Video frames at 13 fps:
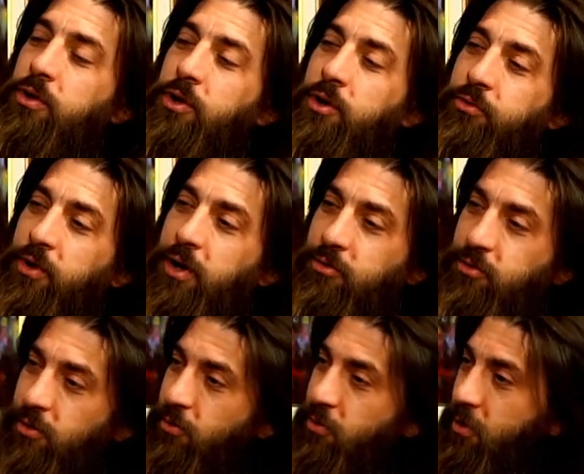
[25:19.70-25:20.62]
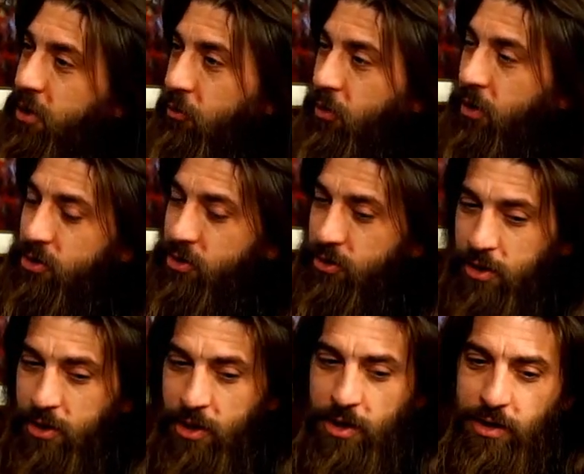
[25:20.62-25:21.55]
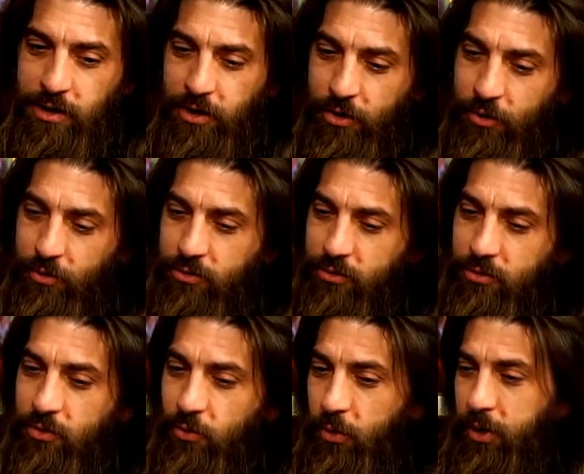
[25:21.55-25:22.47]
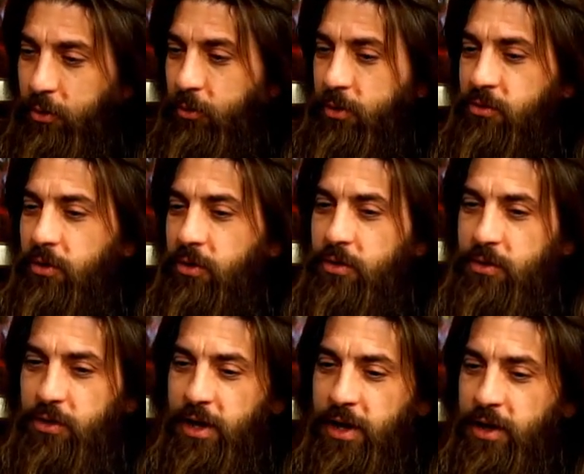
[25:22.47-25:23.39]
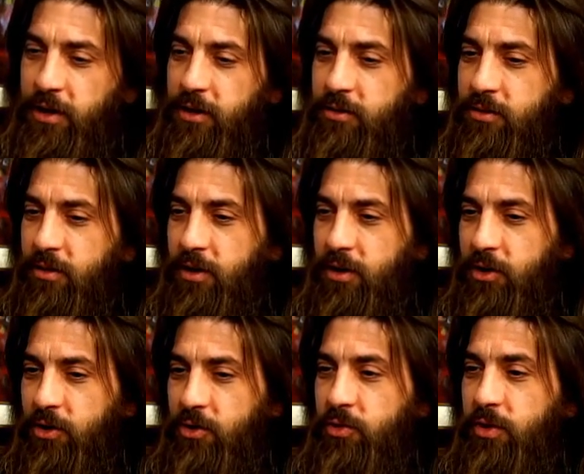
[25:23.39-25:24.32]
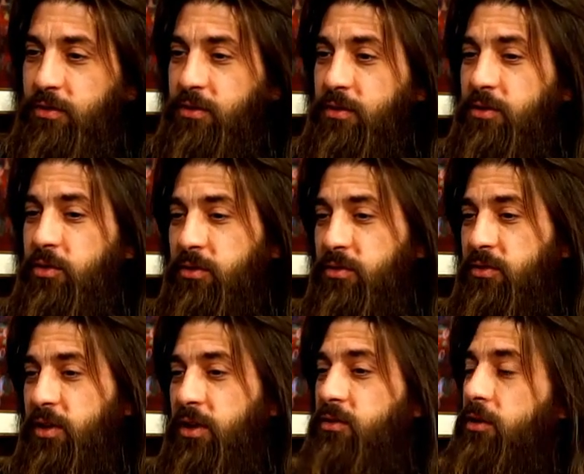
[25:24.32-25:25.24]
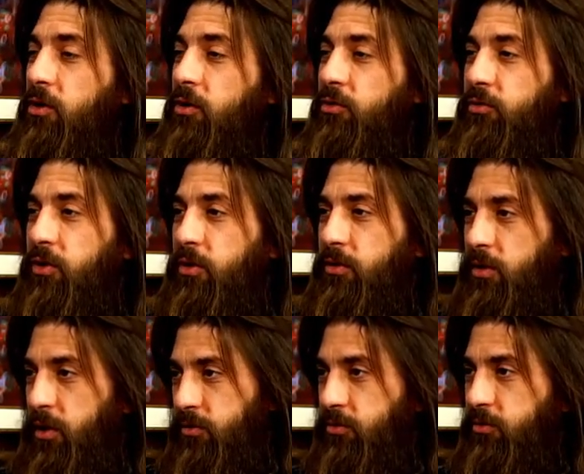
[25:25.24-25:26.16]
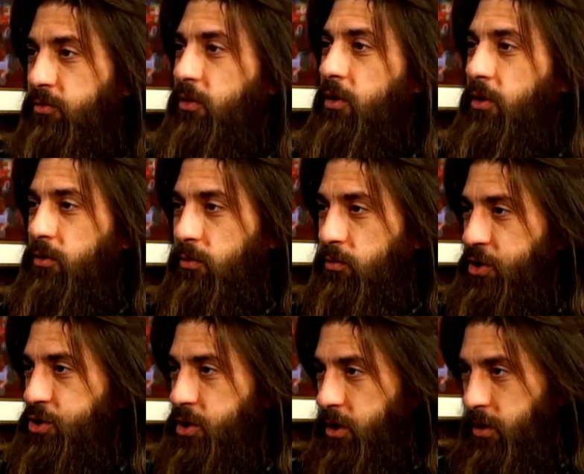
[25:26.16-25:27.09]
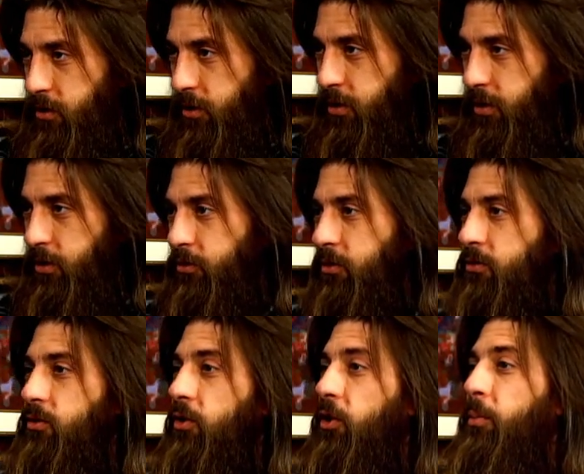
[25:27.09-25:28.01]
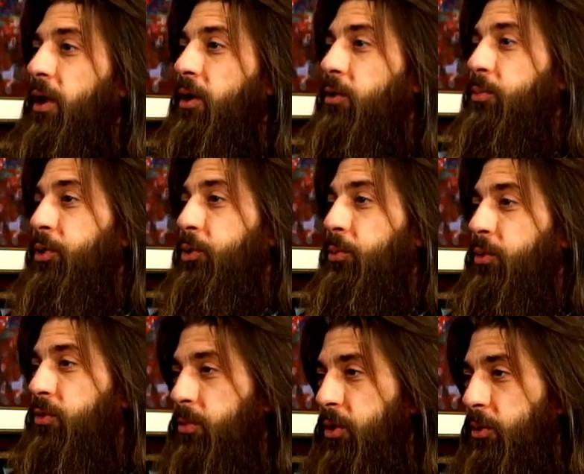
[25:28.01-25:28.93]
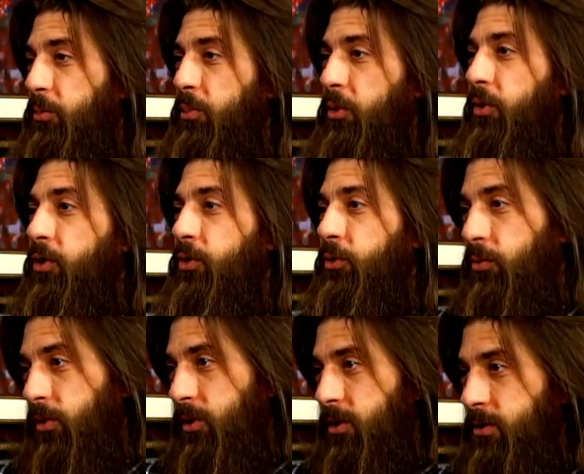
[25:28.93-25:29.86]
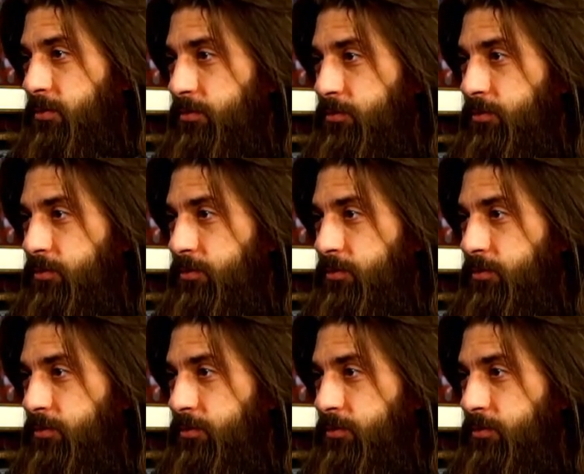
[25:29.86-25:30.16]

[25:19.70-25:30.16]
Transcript: clarify for everybody watching, yeah. you know, this is the way we talk, and it's uh, you can you can see it's a little far it's far reaching, you know, to talk about the pyramids being built underwater,